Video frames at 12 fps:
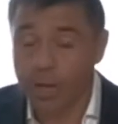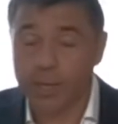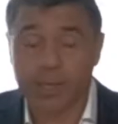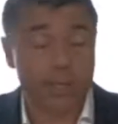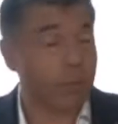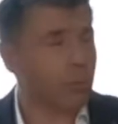
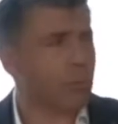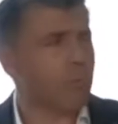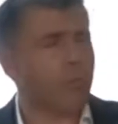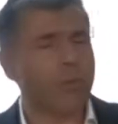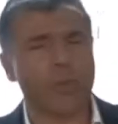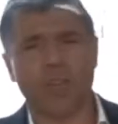and this was
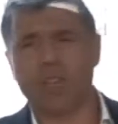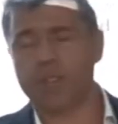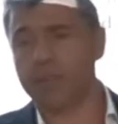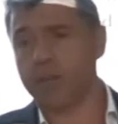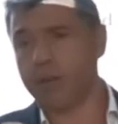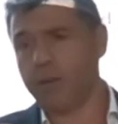more than
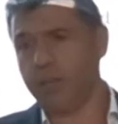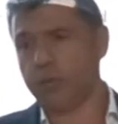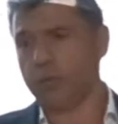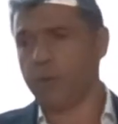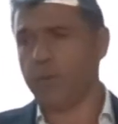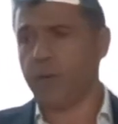anything an
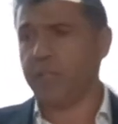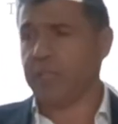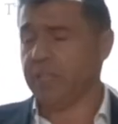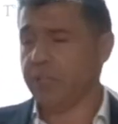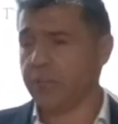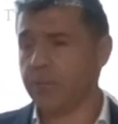issue of
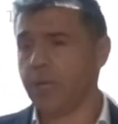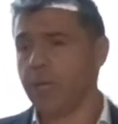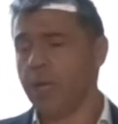fundings.